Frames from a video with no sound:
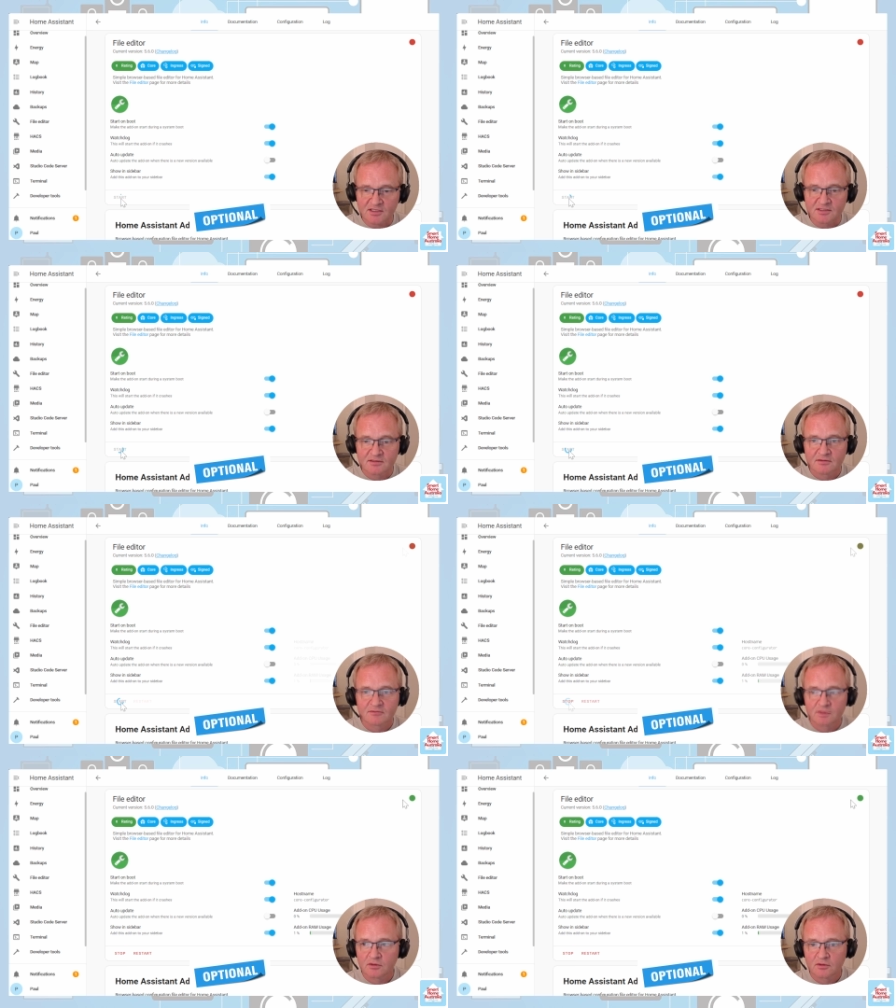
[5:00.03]
it.
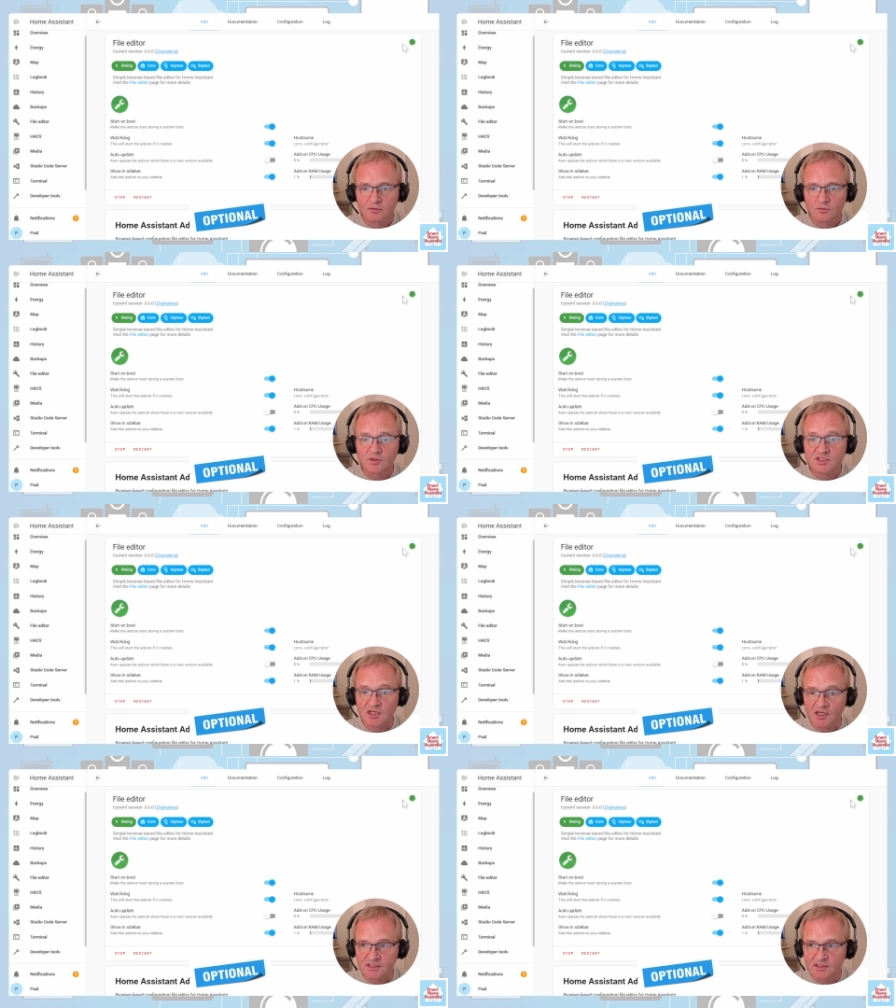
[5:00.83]
Once
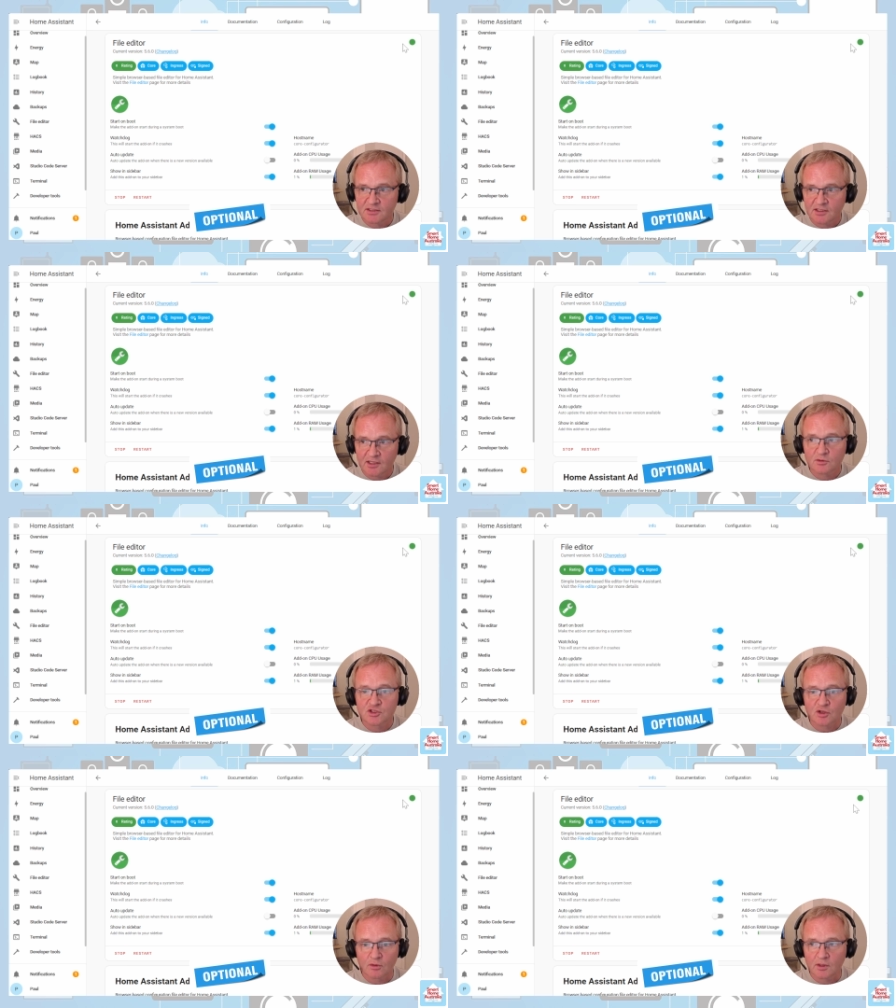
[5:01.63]
started, it'll
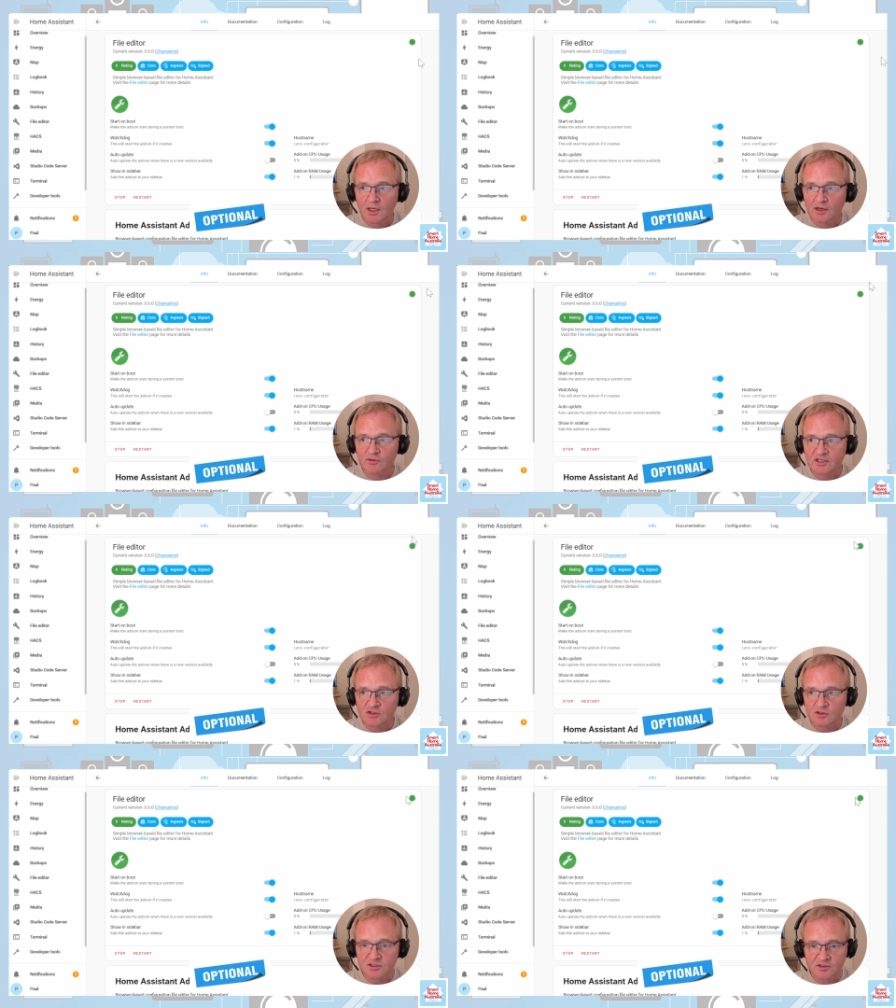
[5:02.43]
show a green
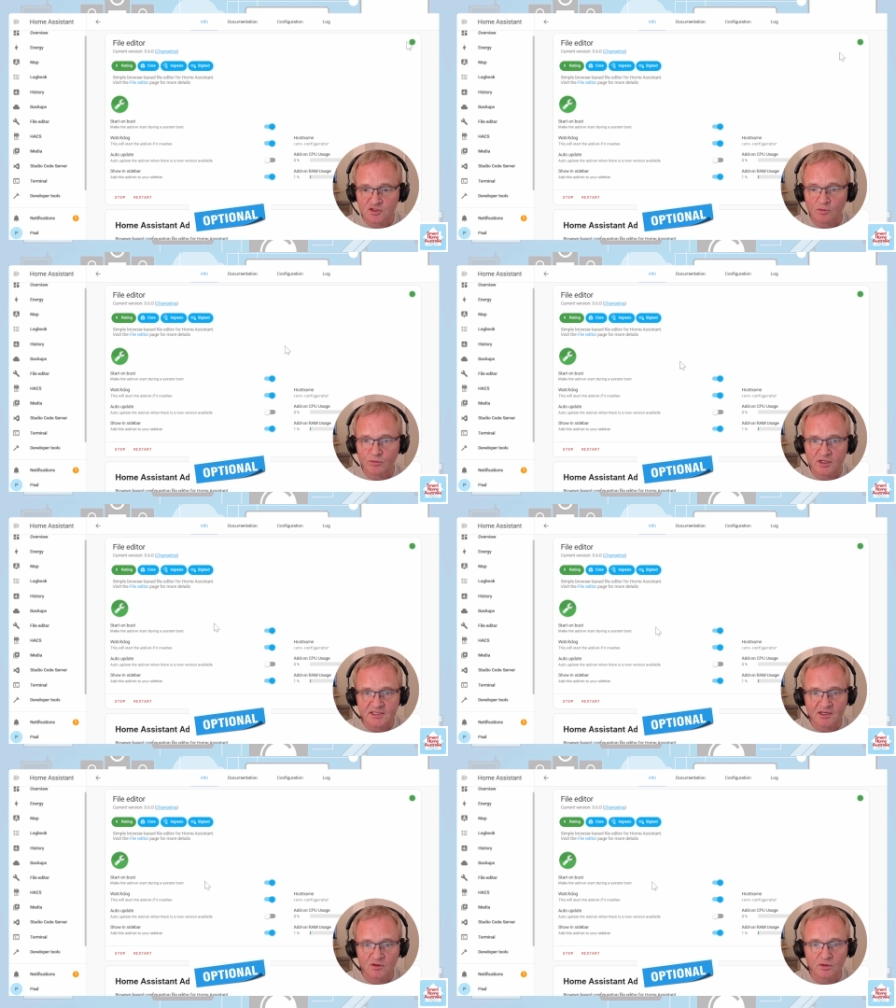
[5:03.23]
dot in the top right
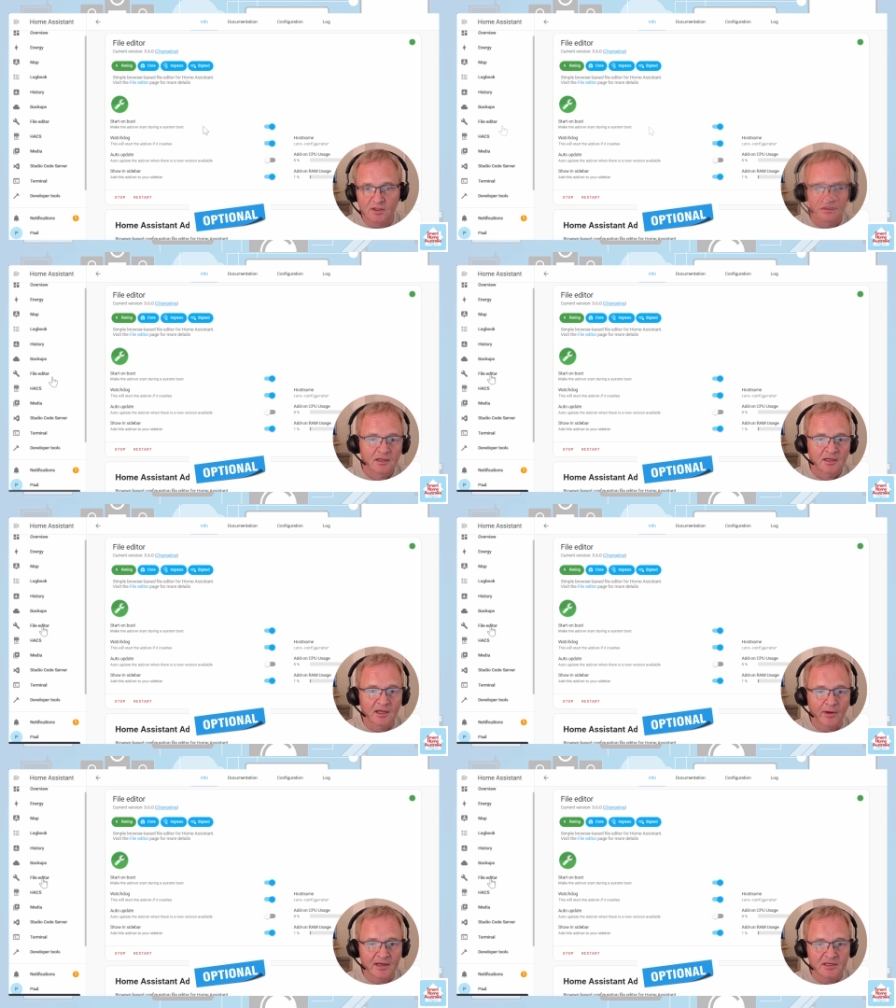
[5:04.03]
hand corner. Now
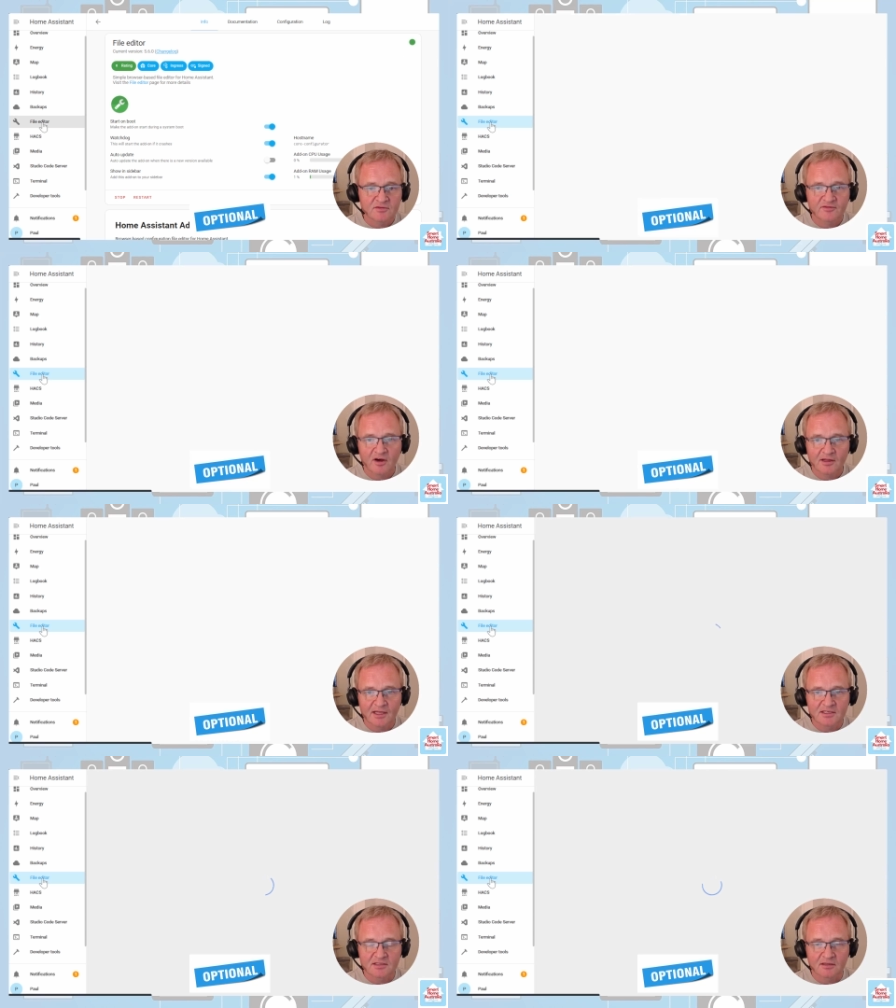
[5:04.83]
head into File
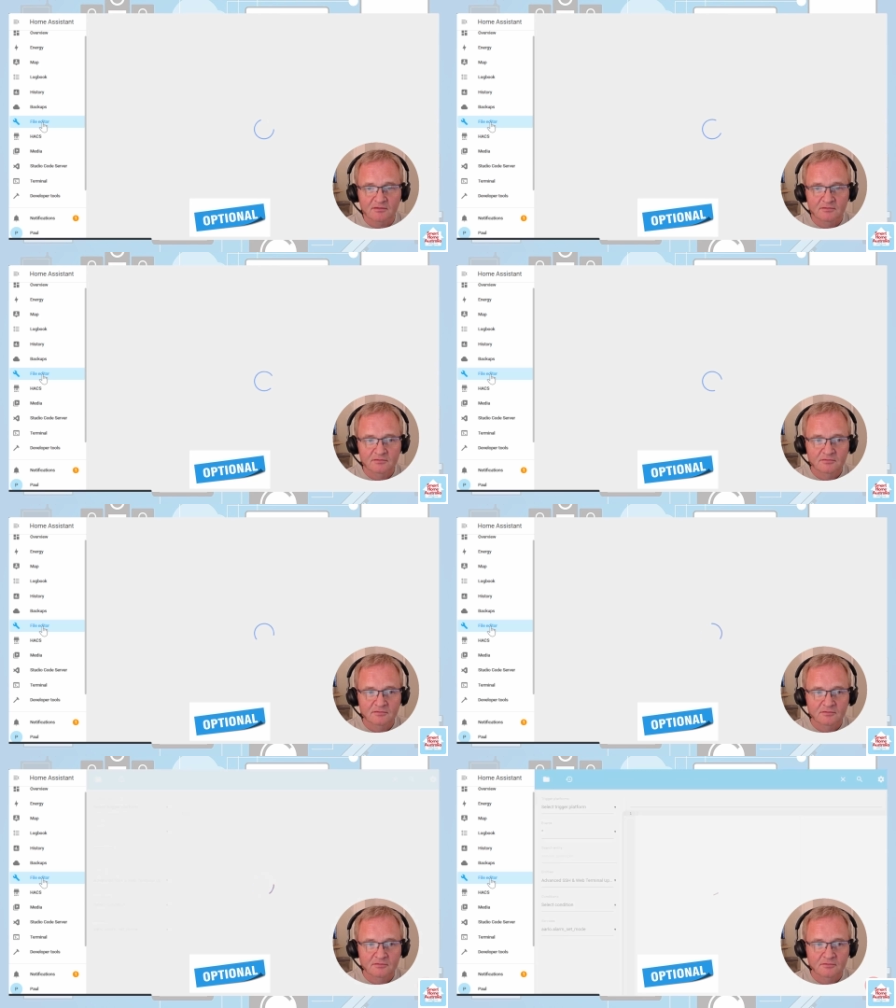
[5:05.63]
Editor,
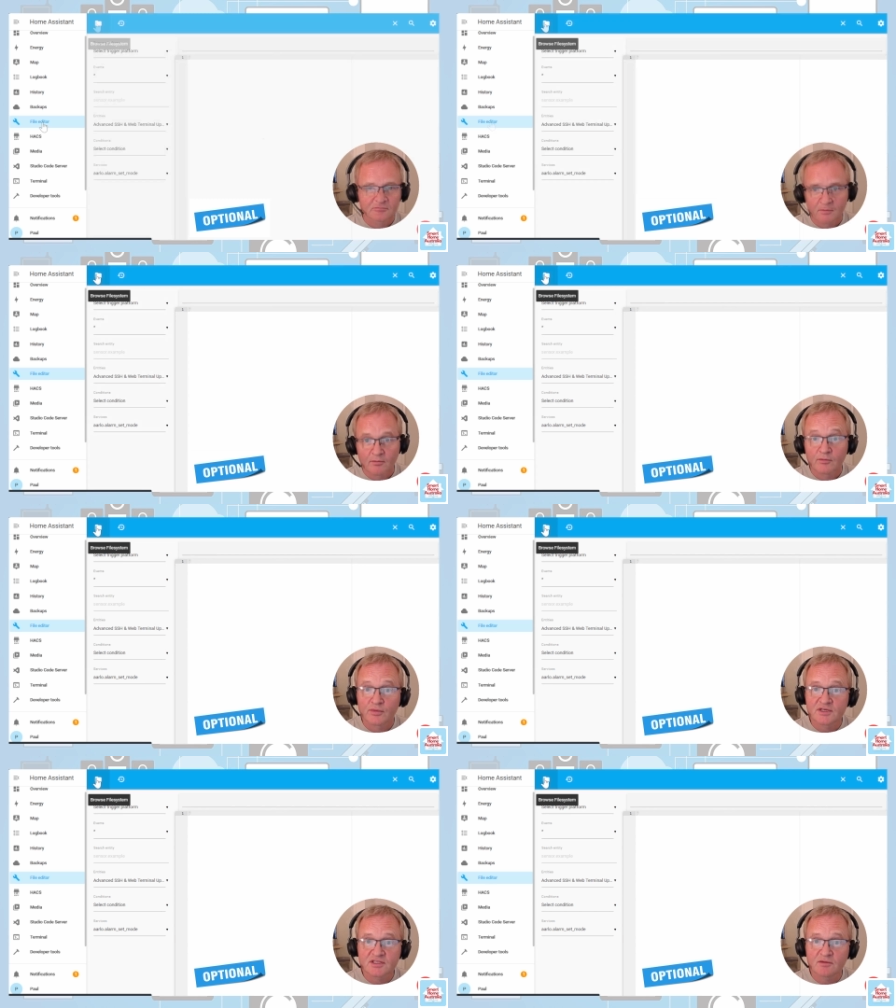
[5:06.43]

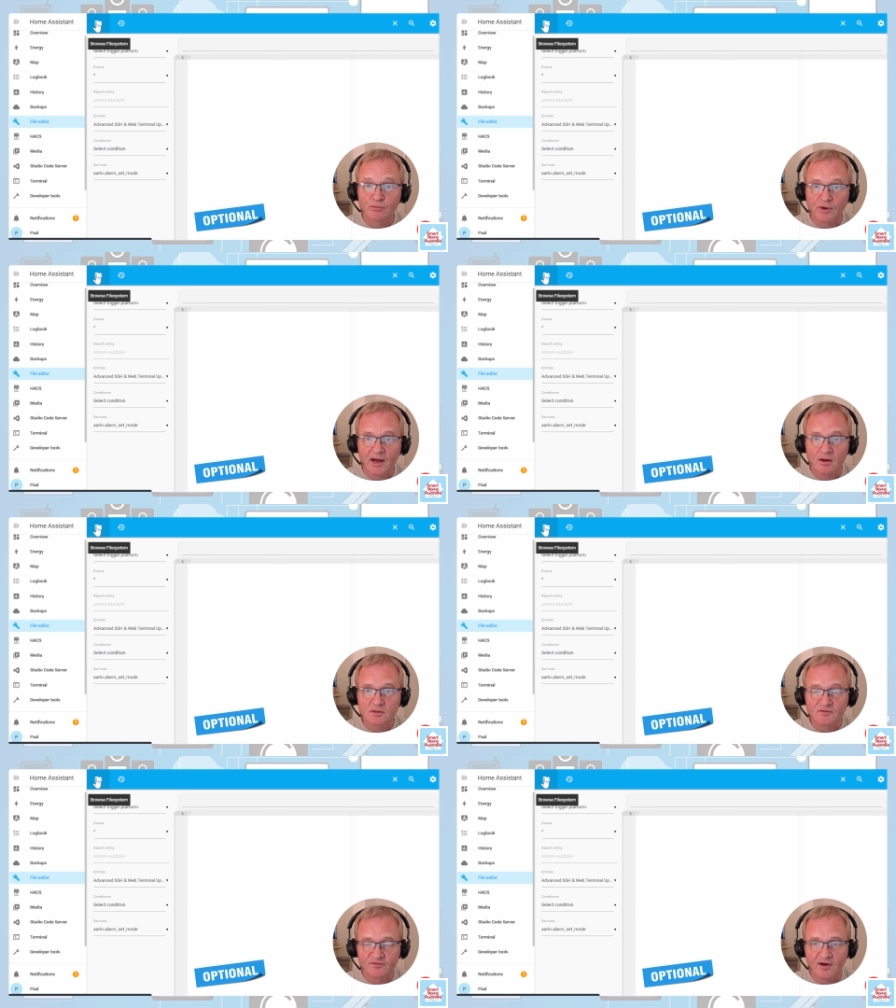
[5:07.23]
press the Browse
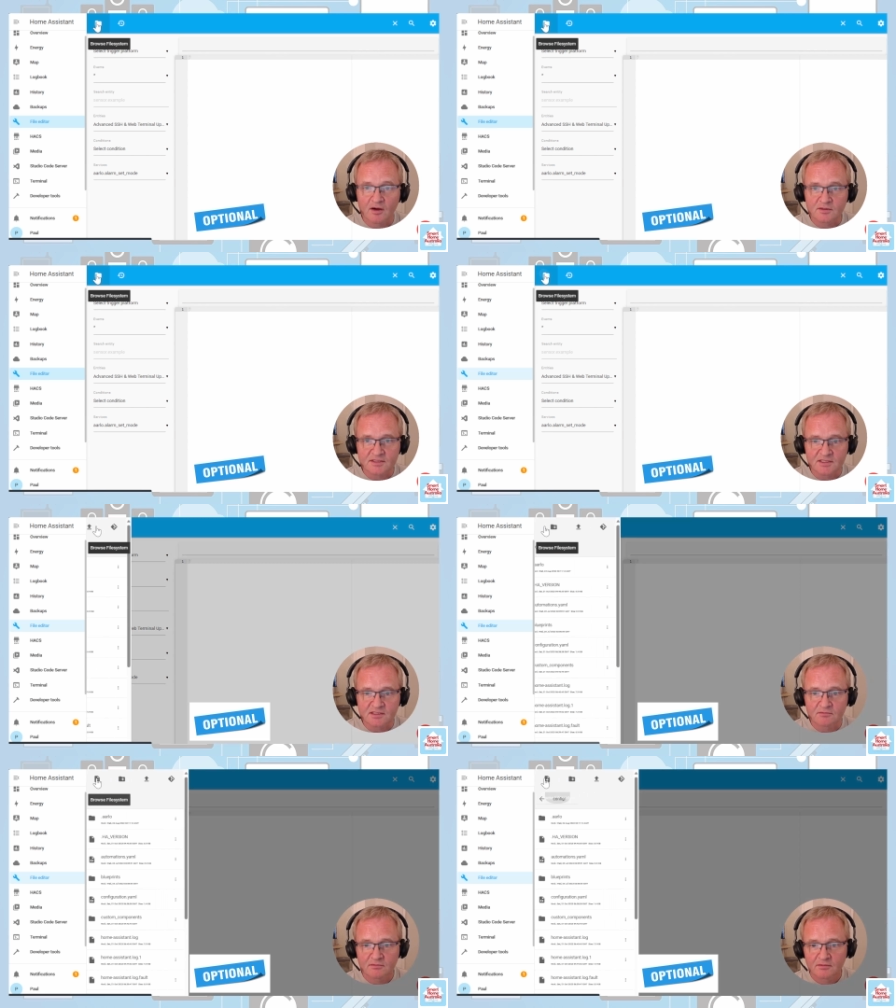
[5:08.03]
File System